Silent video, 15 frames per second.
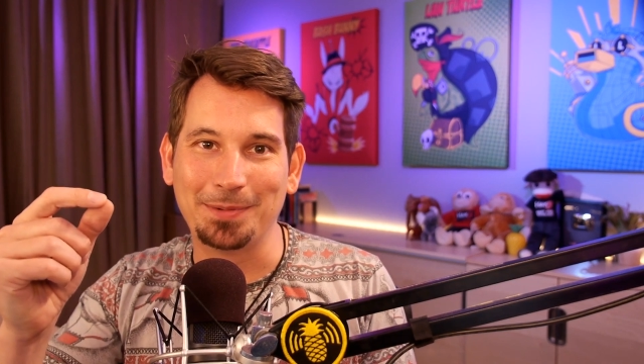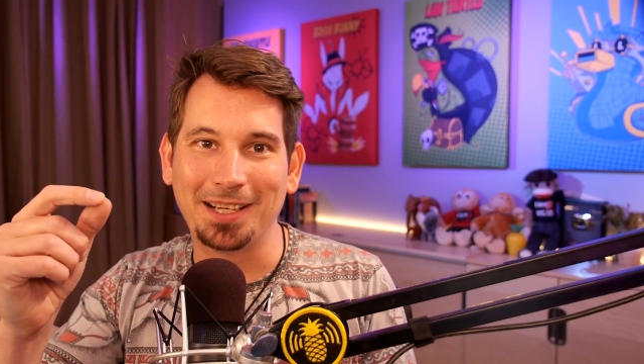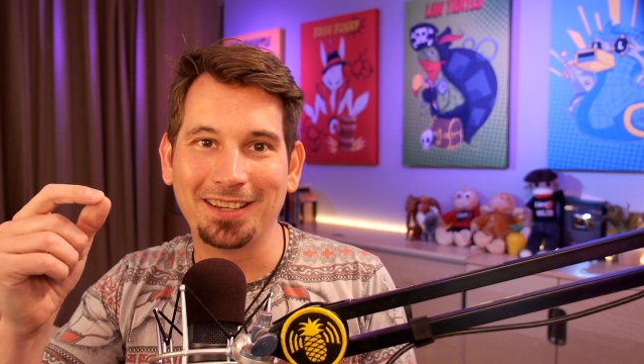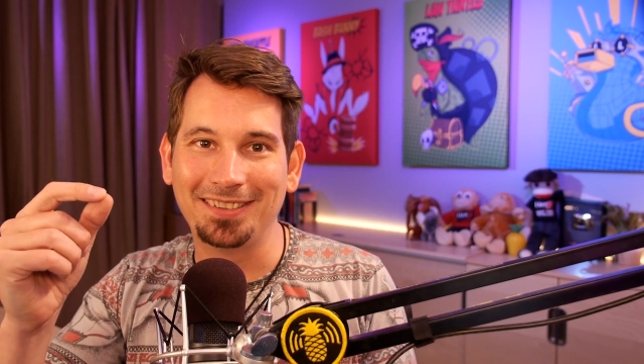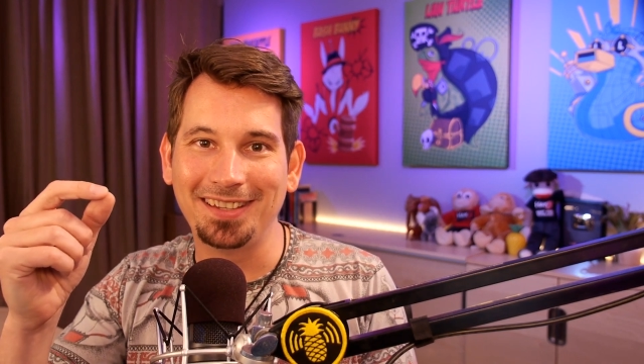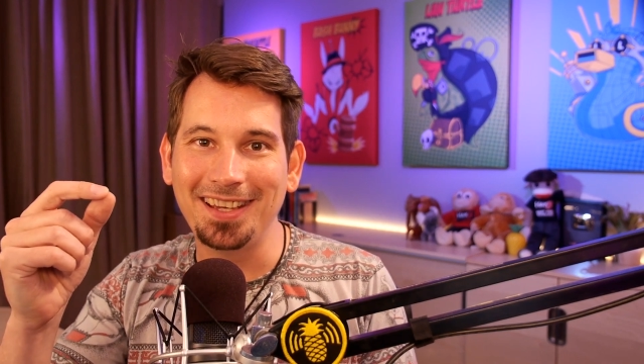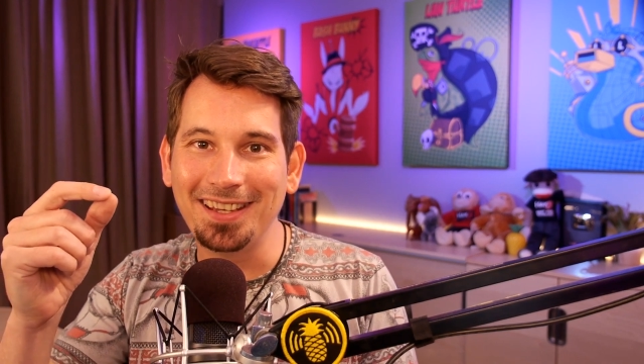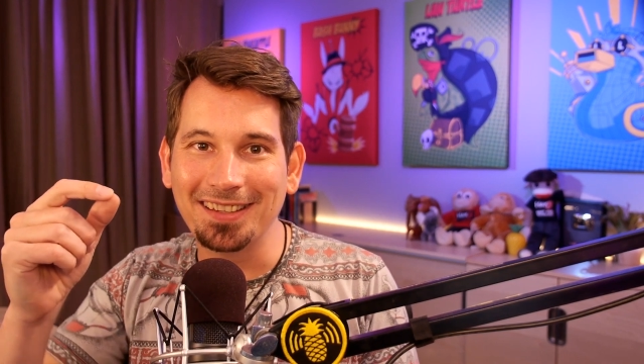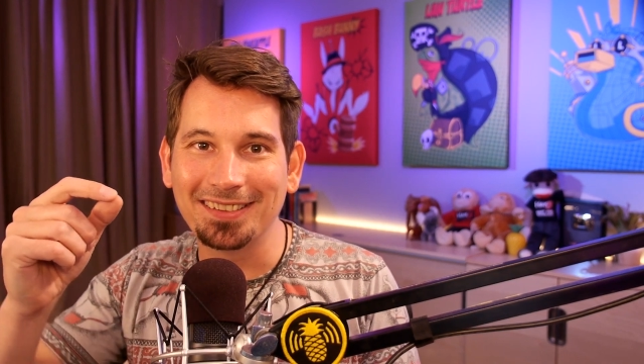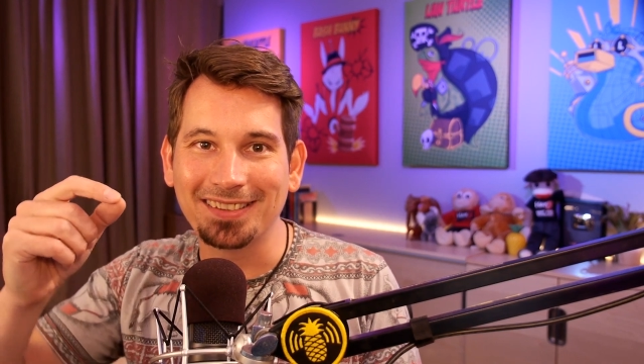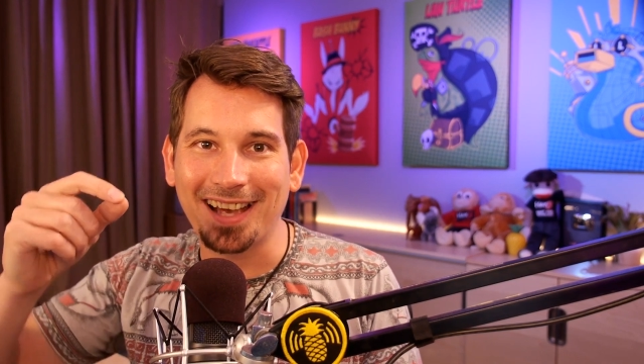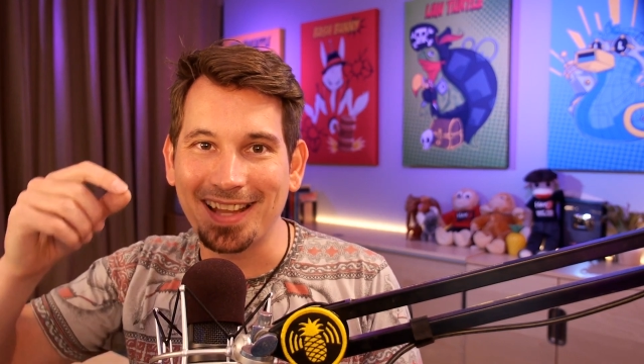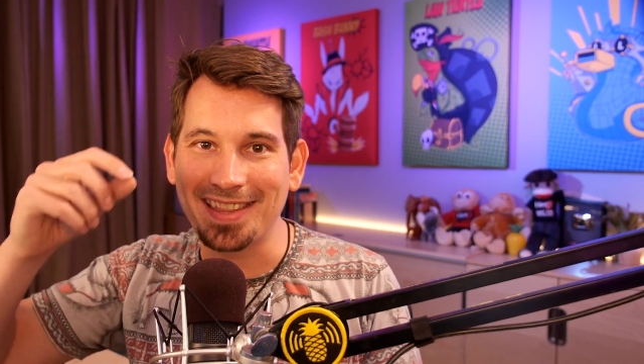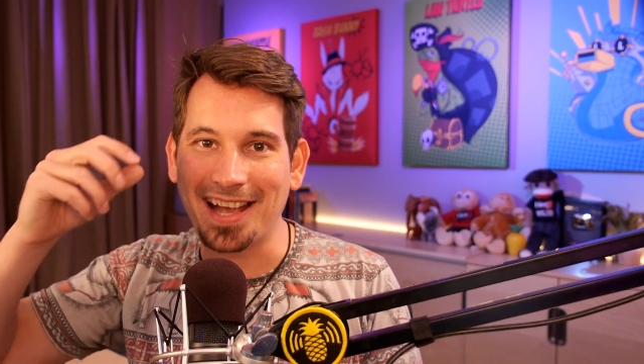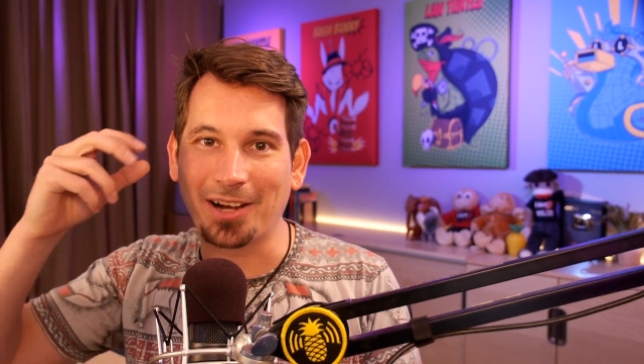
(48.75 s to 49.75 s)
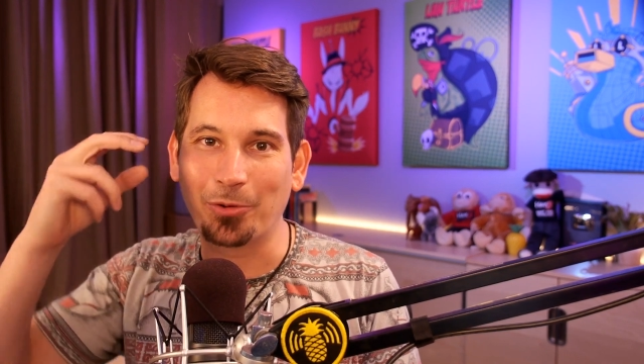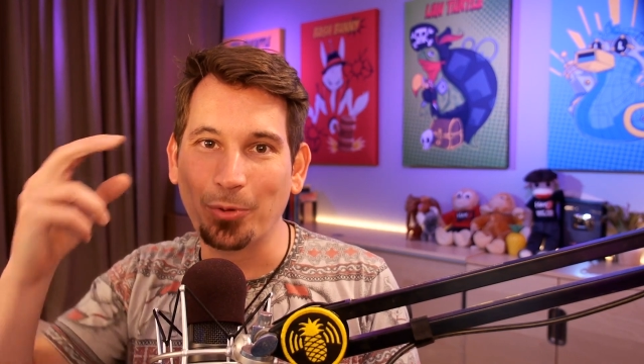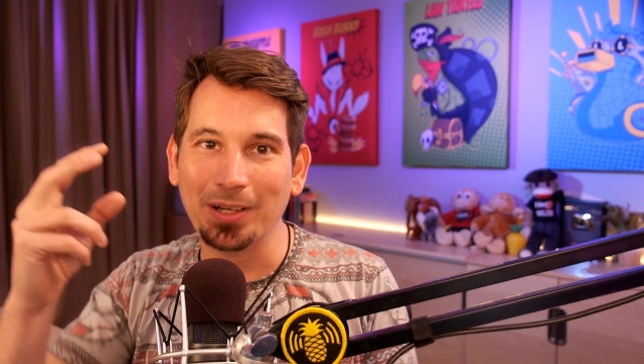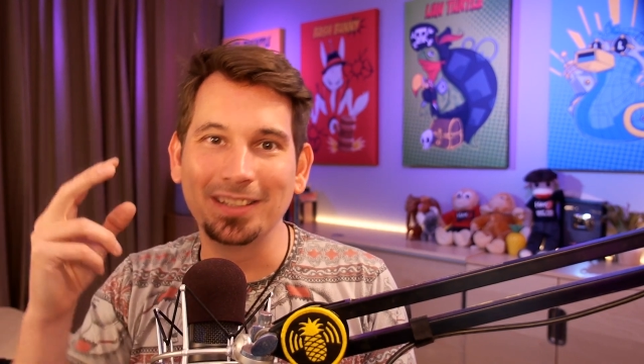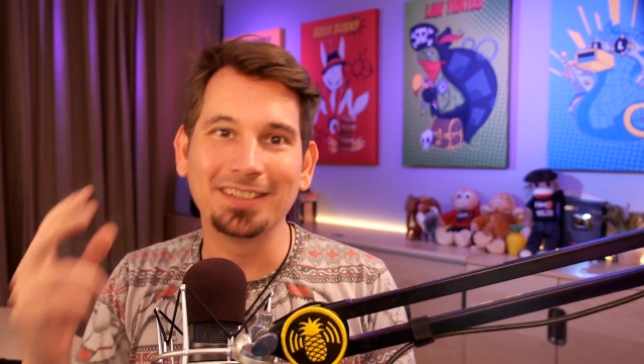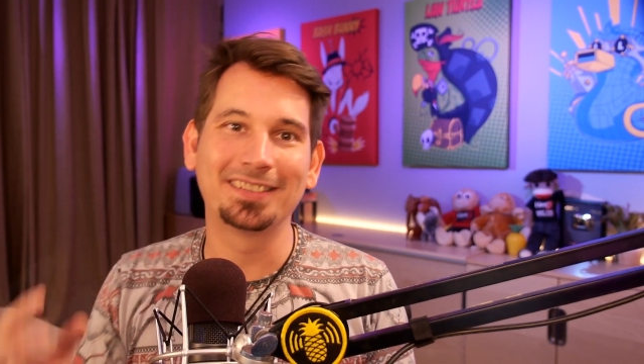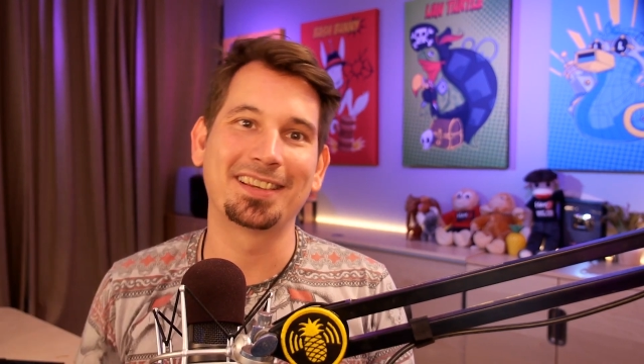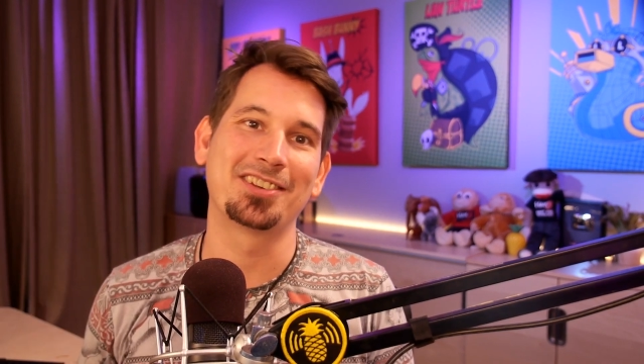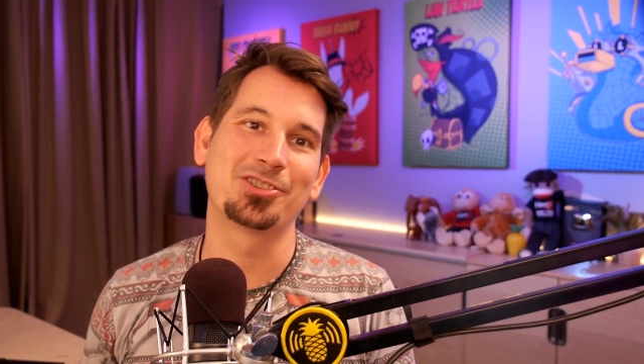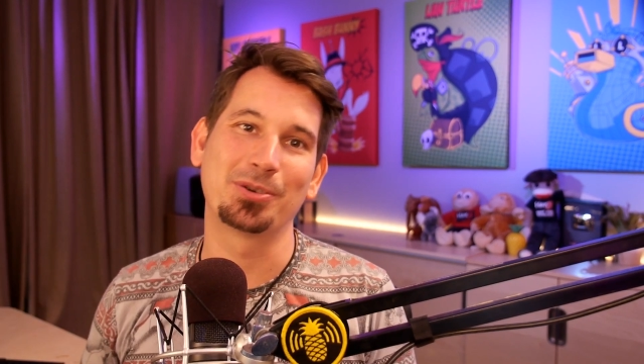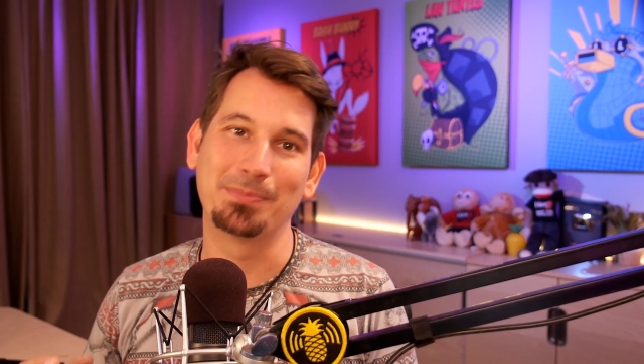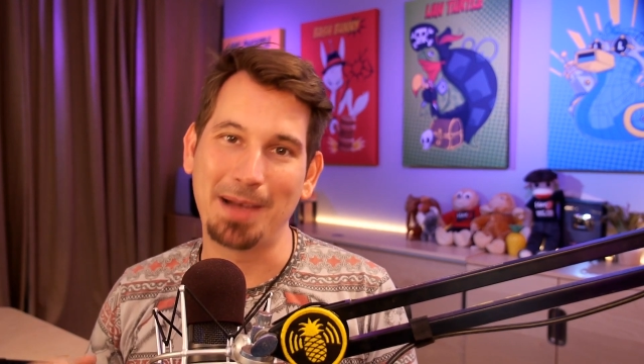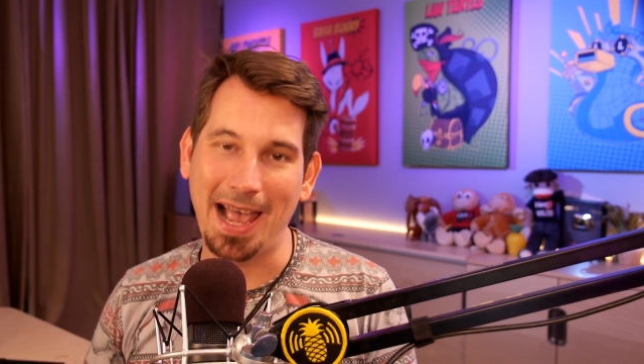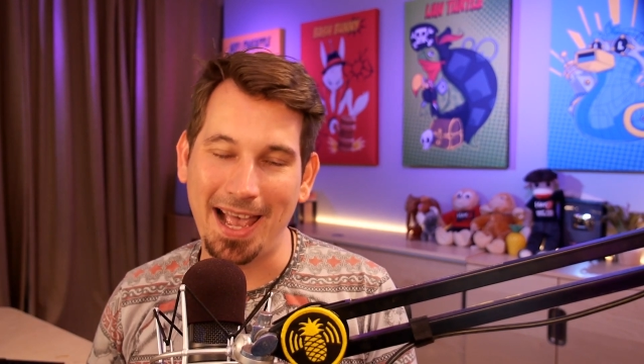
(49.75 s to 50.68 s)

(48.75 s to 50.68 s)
because he has got that quintessential